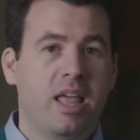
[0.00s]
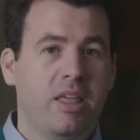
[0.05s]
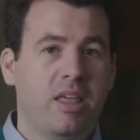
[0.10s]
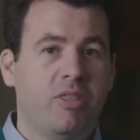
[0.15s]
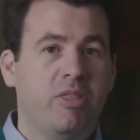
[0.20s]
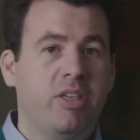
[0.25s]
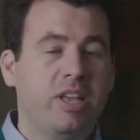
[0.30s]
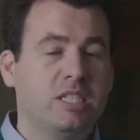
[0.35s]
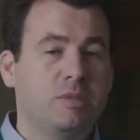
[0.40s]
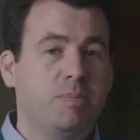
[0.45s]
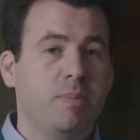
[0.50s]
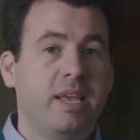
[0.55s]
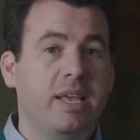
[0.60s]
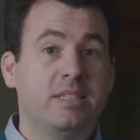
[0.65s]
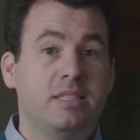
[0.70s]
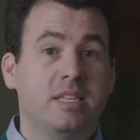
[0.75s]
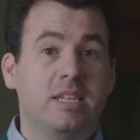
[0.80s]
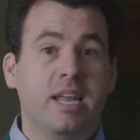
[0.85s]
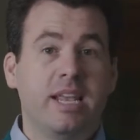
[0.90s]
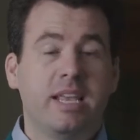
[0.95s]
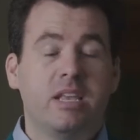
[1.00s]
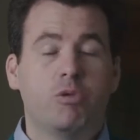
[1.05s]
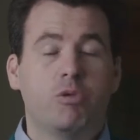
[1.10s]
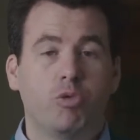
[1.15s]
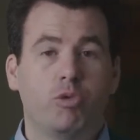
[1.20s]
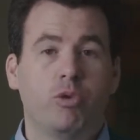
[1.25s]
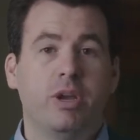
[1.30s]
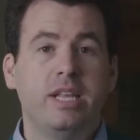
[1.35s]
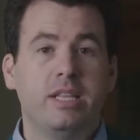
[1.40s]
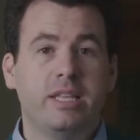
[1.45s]
This makes it a
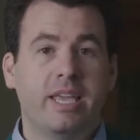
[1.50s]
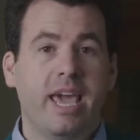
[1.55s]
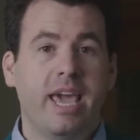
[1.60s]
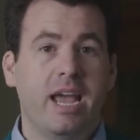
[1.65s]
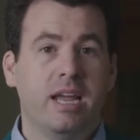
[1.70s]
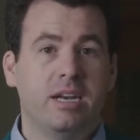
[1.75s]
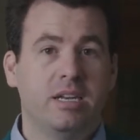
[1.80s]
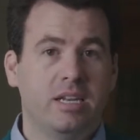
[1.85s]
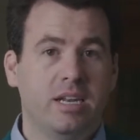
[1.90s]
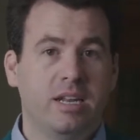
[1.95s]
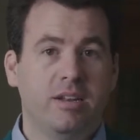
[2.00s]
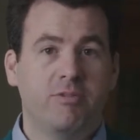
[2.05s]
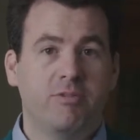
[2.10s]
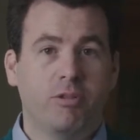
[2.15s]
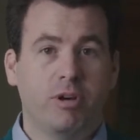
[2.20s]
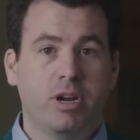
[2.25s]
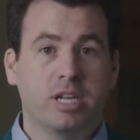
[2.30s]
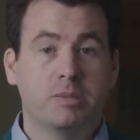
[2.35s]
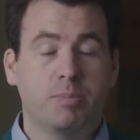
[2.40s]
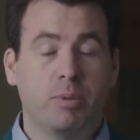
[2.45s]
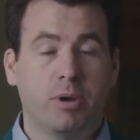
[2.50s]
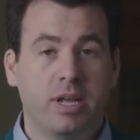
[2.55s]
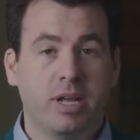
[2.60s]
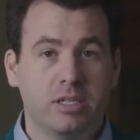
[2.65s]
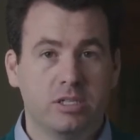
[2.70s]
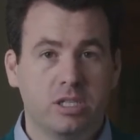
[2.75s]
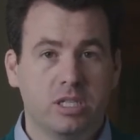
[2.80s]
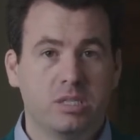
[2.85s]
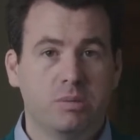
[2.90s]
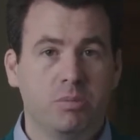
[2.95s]
great candidate for
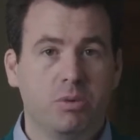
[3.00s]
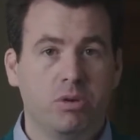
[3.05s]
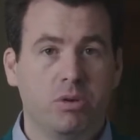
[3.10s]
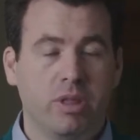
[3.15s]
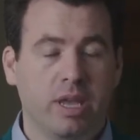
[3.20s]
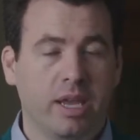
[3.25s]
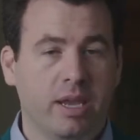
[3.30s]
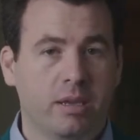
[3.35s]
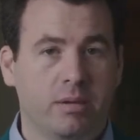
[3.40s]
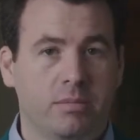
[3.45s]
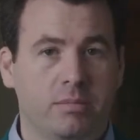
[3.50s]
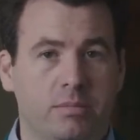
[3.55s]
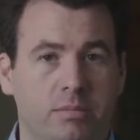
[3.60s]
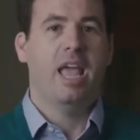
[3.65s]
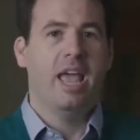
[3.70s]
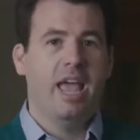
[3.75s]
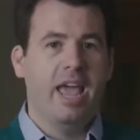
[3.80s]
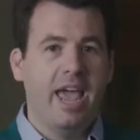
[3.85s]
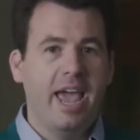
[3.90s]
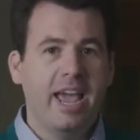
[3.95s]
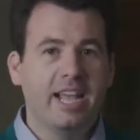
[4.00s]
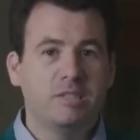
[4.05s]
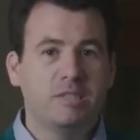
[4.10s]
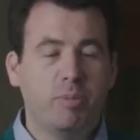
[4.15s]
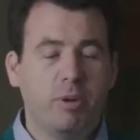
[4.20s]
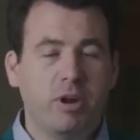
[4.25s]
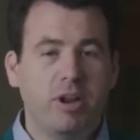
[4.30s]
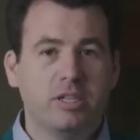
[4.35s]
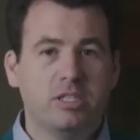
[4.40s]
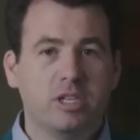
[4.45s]
exponential smoothing.
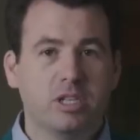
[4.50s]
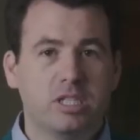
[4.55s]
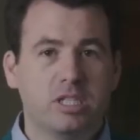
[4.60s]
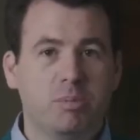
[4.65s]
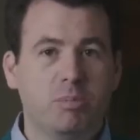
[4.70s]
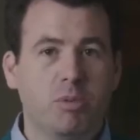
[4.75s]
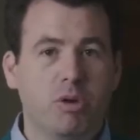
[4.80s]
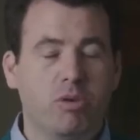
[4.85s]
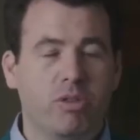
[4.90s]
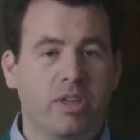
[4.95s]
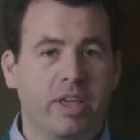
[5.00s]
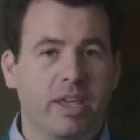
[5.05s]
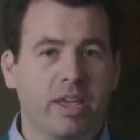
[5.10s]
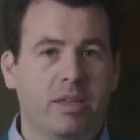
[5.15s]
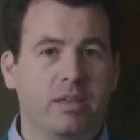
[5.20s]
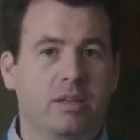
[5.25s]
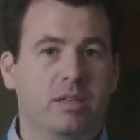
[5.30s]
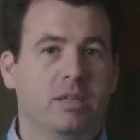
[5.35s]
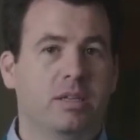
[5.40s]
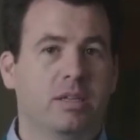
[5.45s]
Exponential smoothing,